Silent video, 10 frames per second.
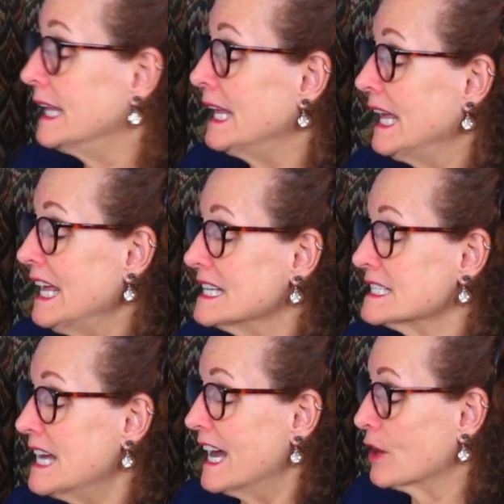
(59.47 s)
He is
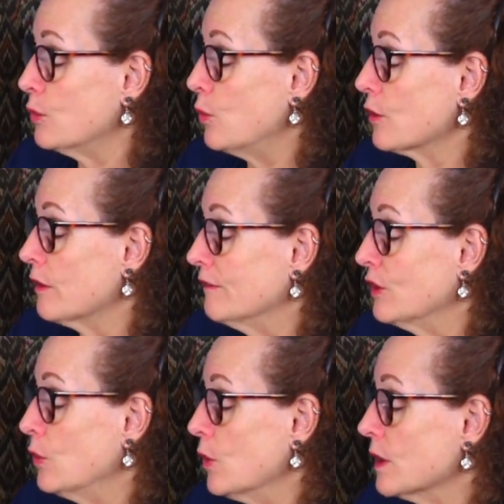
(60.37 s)
not a quarter of a
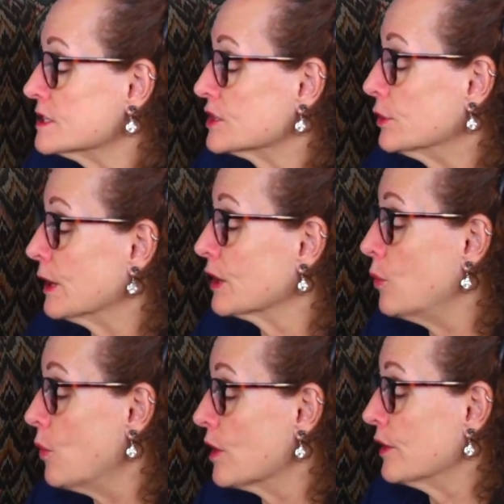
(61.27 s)
horse or a
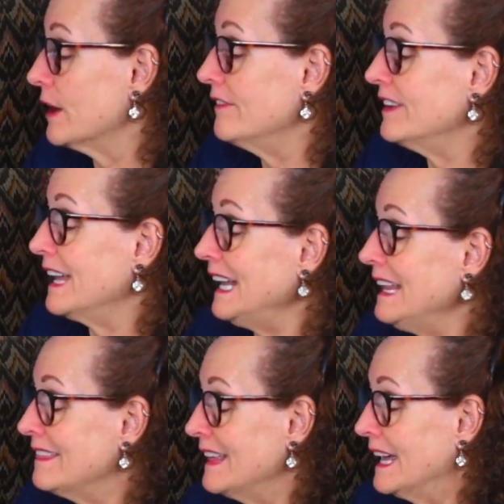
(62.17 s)
quarter of
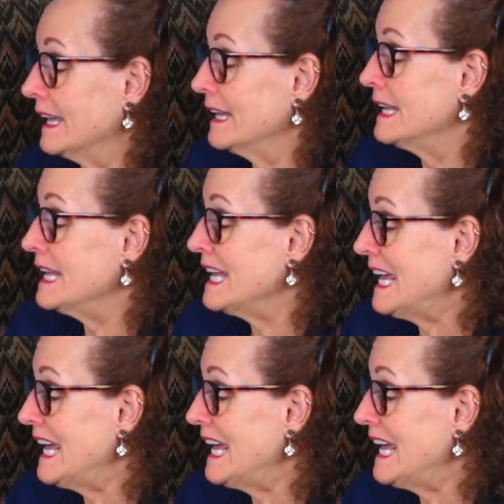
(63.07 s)
anything. He